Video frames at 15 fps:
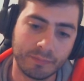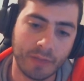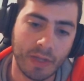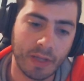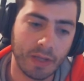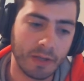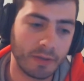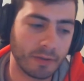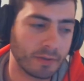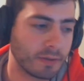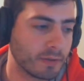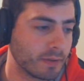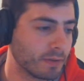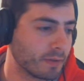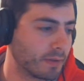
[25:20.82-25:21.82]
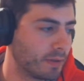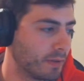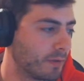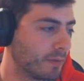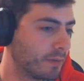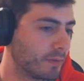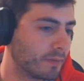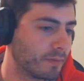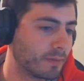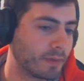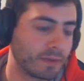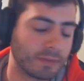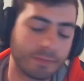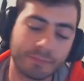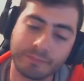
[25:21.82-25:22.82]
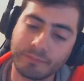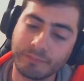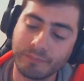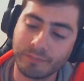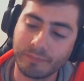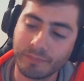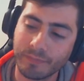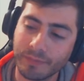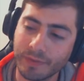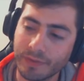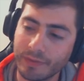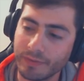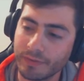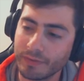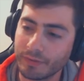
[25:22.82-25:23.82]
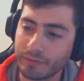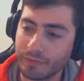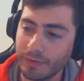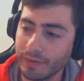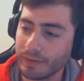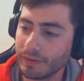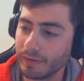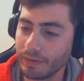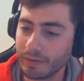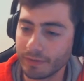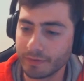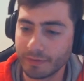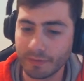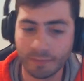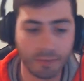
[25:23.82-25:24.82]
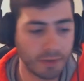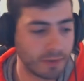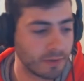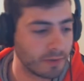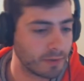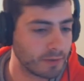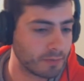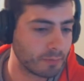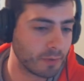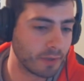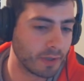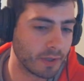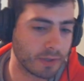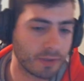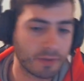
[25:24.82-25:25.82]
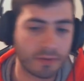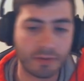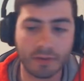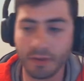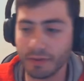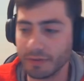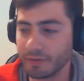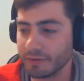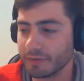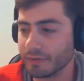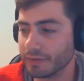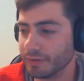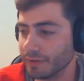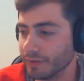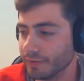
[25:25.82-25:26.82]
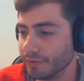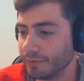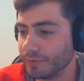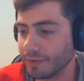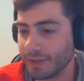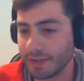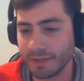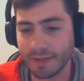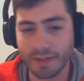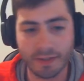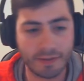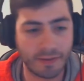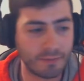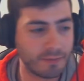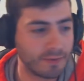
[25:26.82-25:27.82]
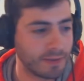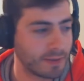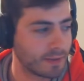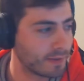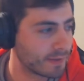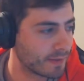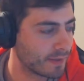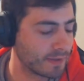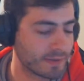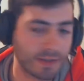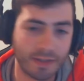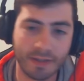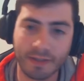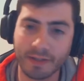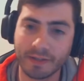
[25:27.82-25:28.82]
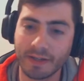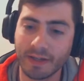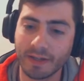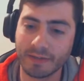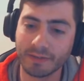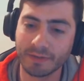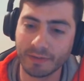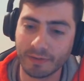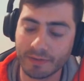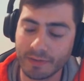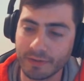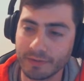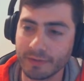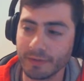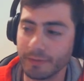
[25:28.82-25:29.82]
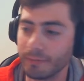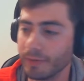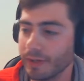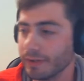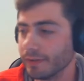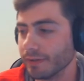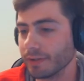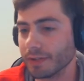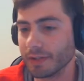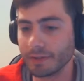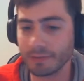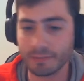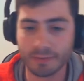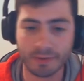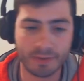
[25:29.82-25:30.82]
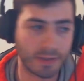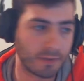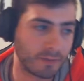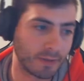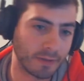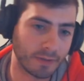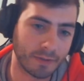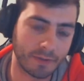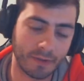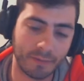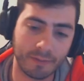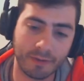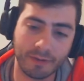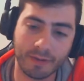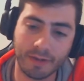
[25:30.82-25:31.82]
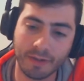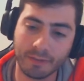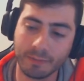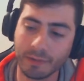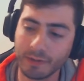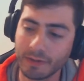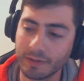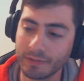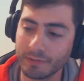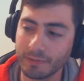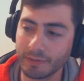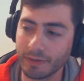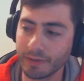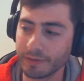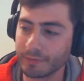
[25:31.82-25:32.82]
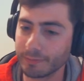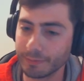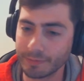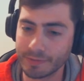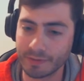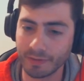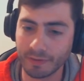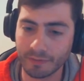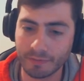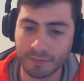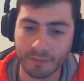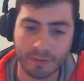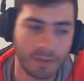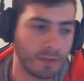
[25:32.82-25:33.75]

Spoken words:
I don't know. It kind of like there's very little similarities, but like the Lunalight deck, I feel like it's kind of like that. You know, it's under the radar. Like nobody's giving it the time of the day, but it can do a lot of cool stuff.